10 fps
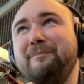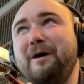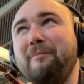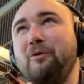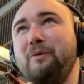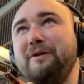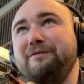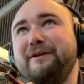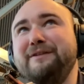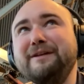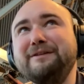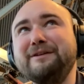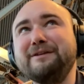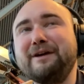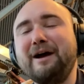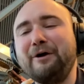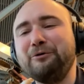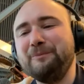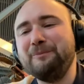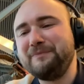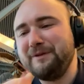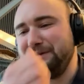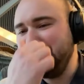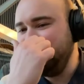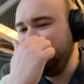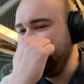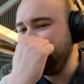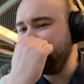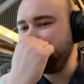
I'm I'm always fascinated how uh,